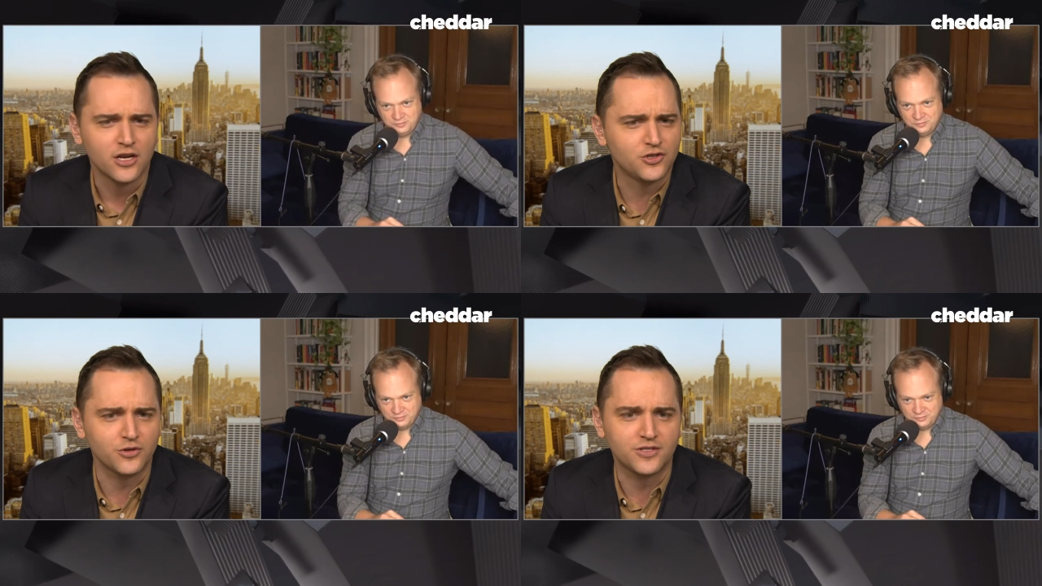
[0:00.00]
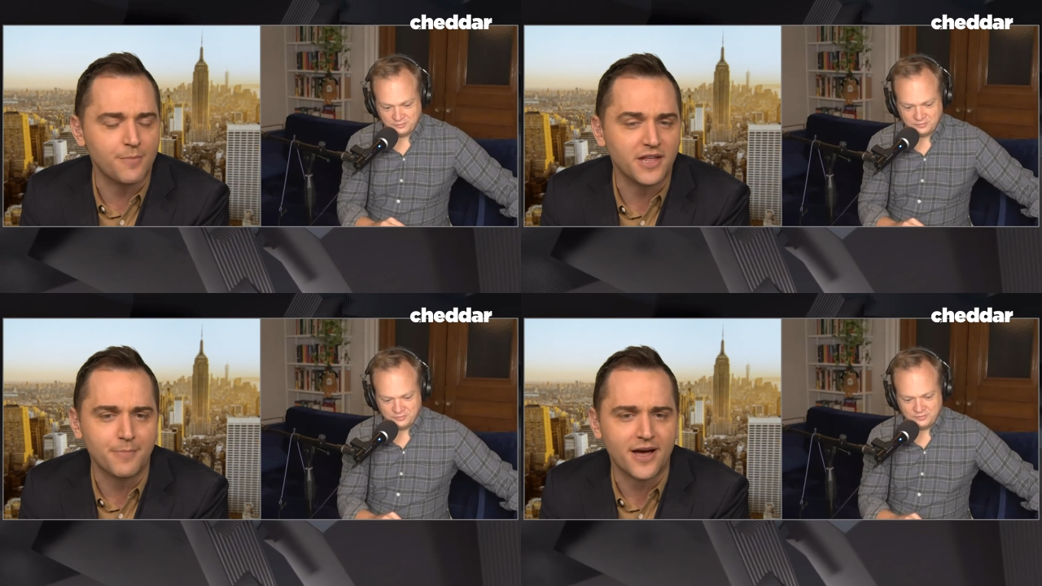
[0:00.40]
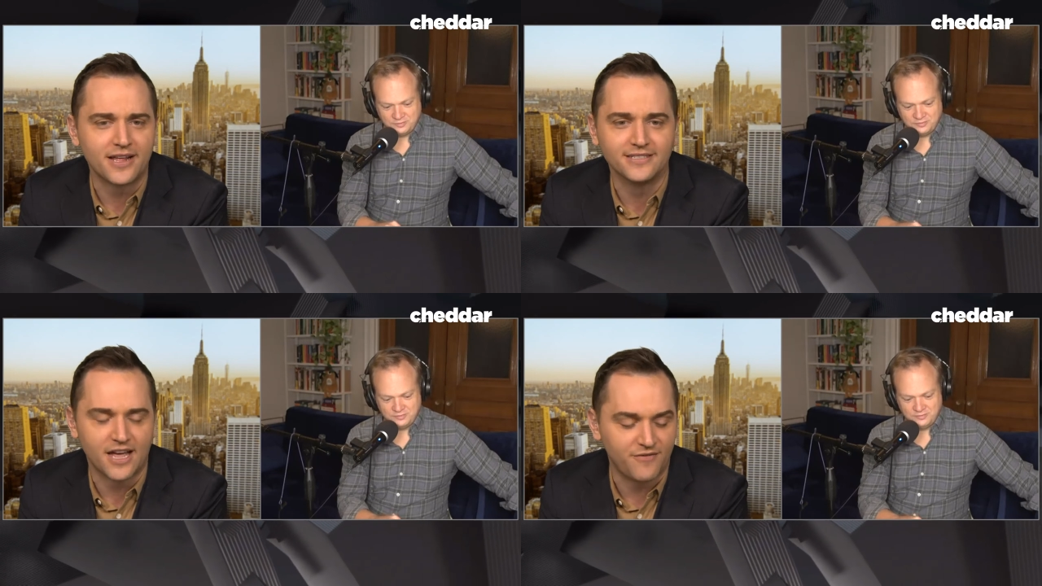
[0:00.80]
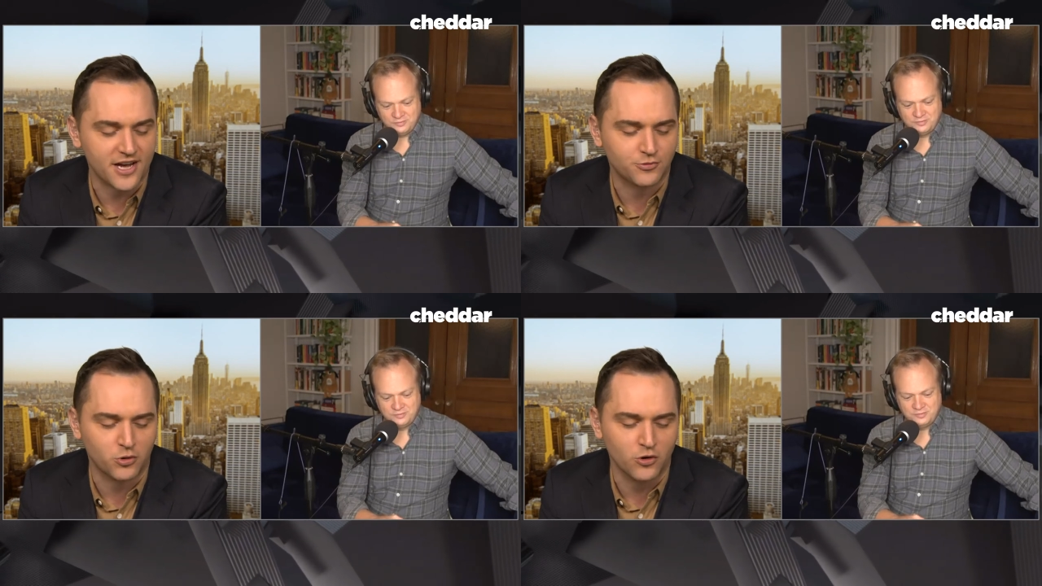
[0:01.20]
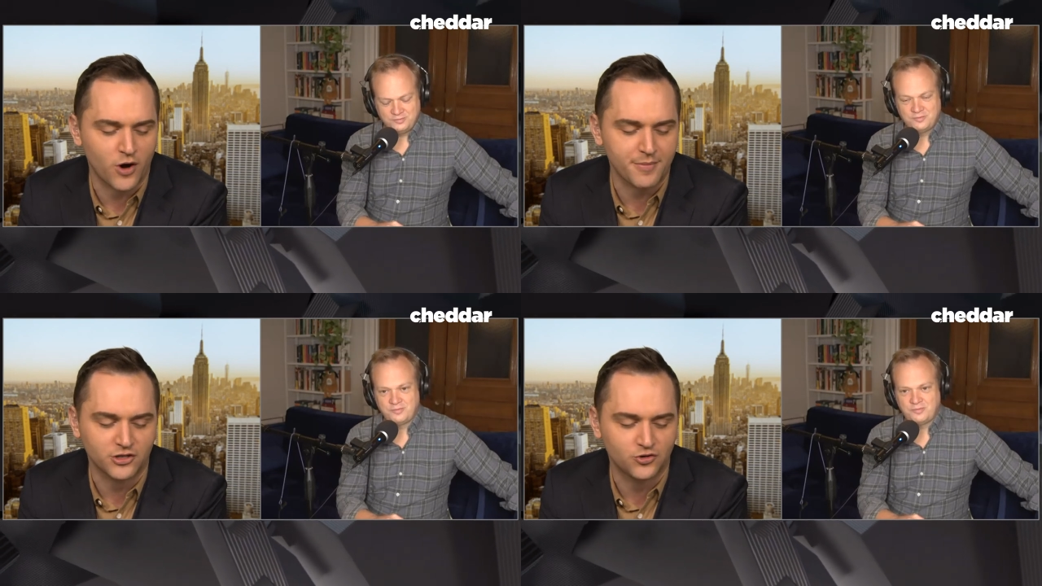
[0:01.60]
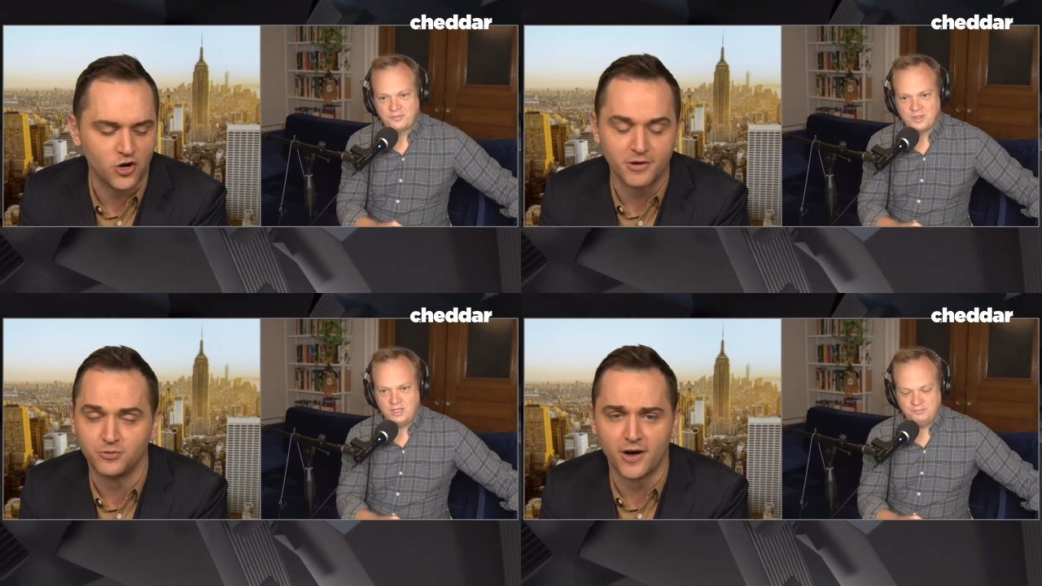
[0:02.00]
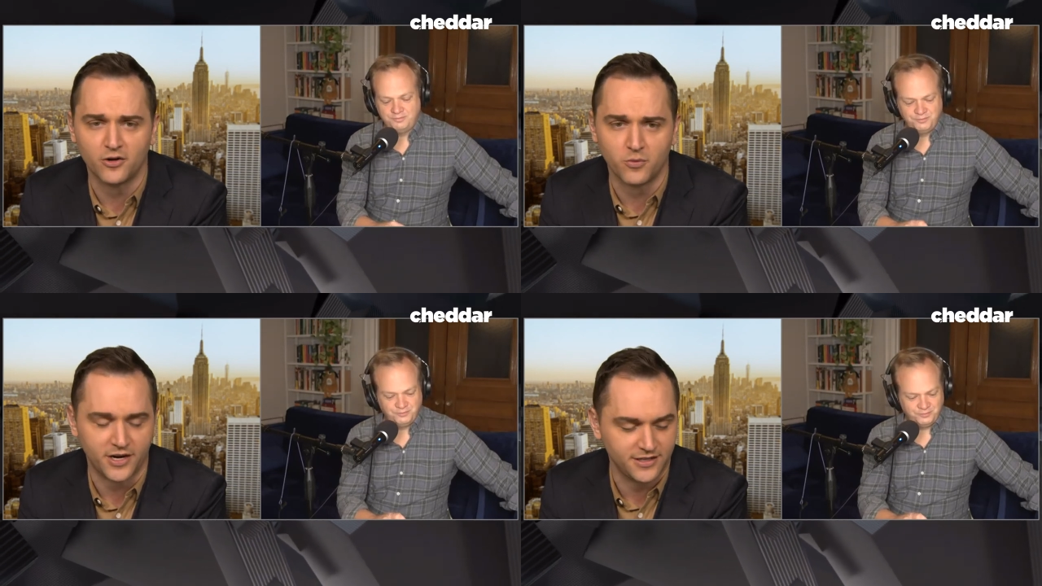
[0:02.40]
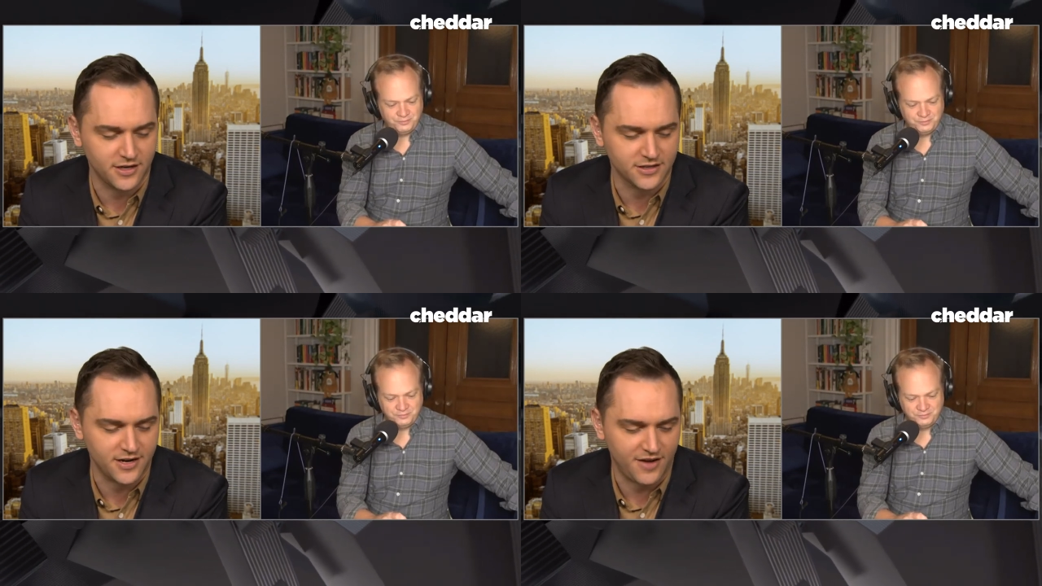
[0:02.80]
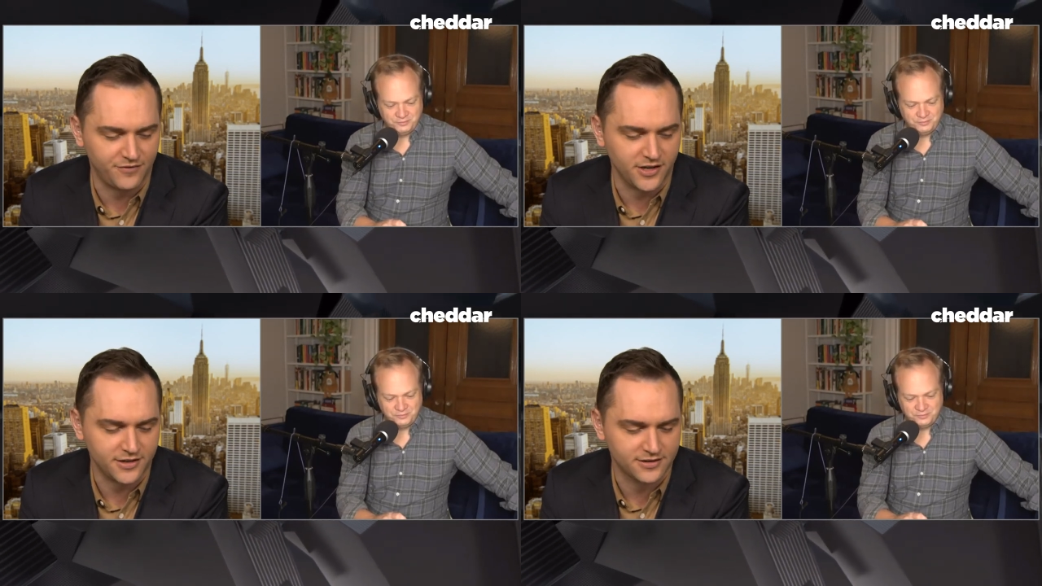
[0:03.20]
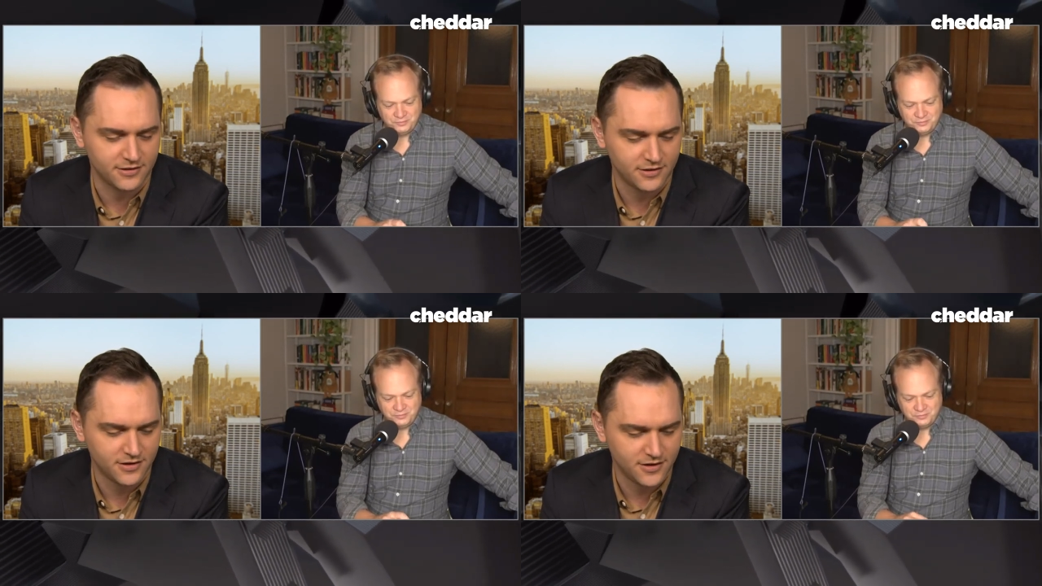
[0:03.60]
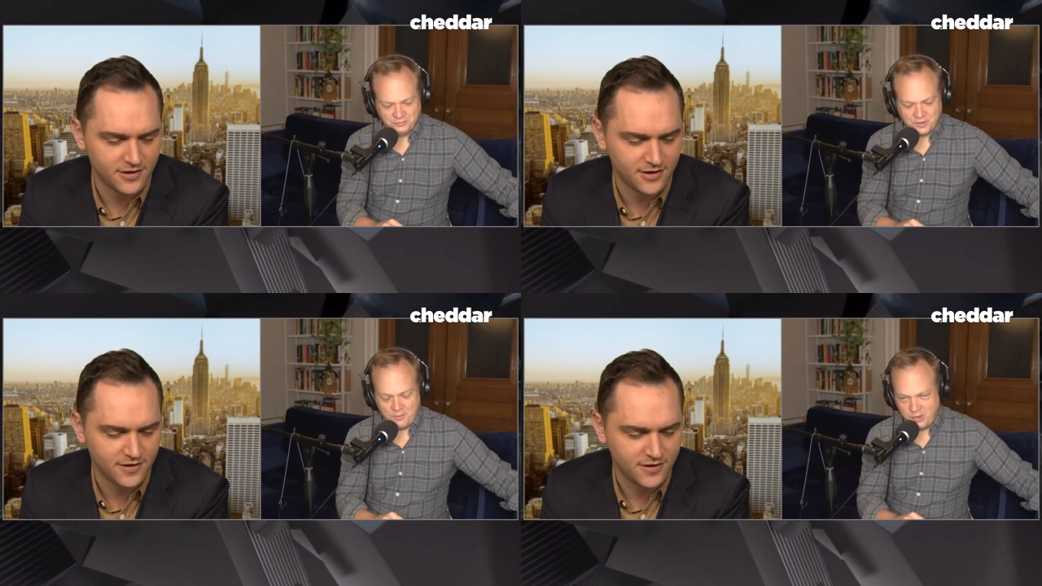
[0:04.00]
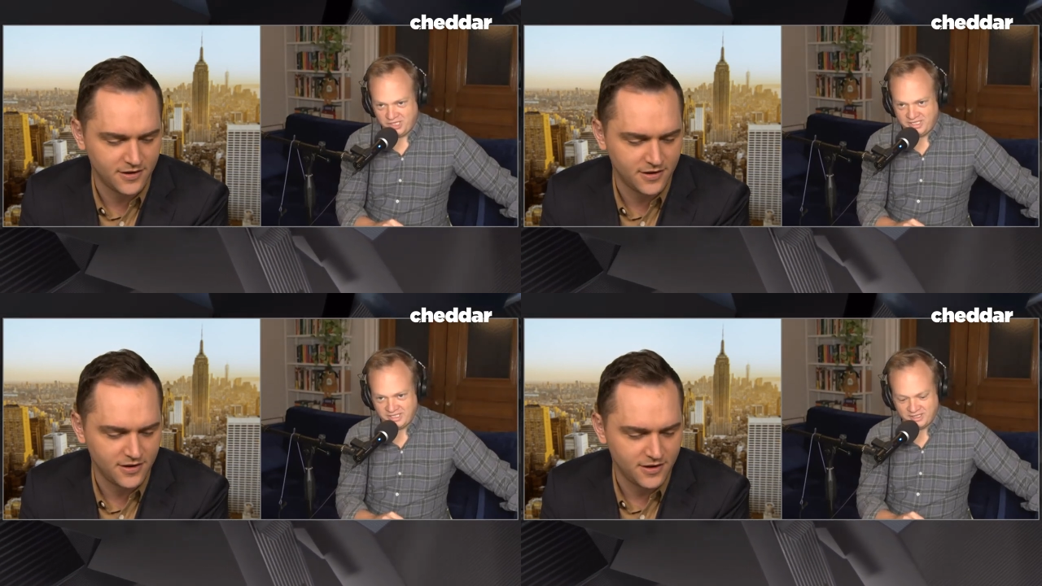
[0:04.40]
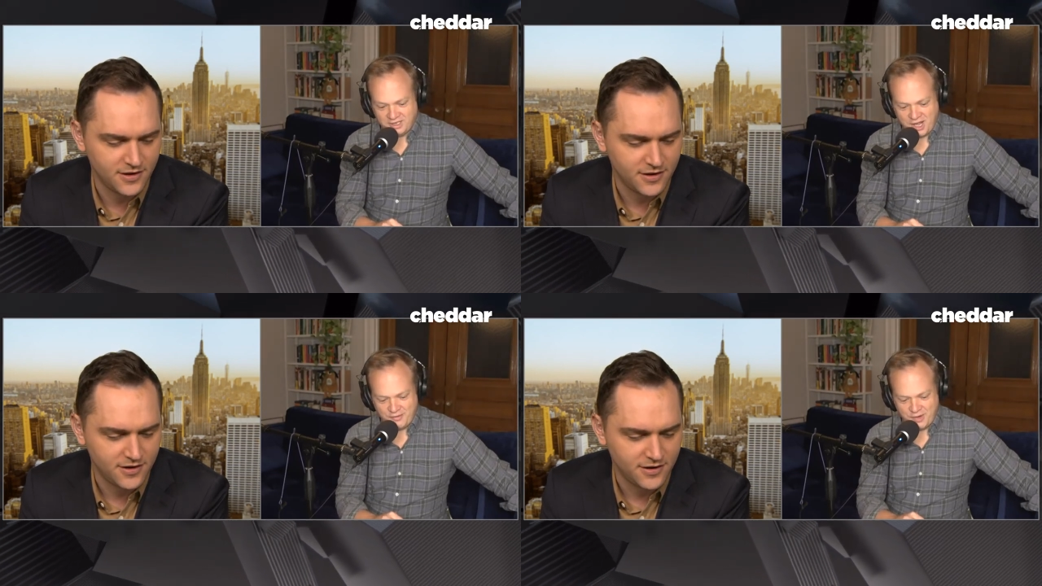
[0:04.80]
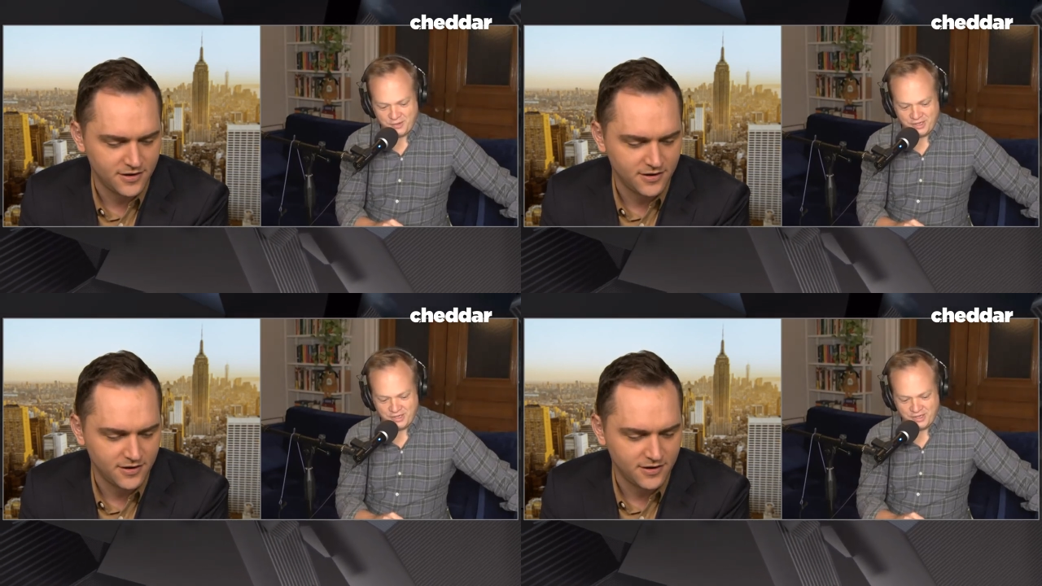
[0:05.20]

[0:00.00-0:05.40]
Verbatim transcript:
Speaker 1: So something about his FX programming so yeah. much better than what he does on Netflix.
Speaker 2: I'm really digging Clive Owen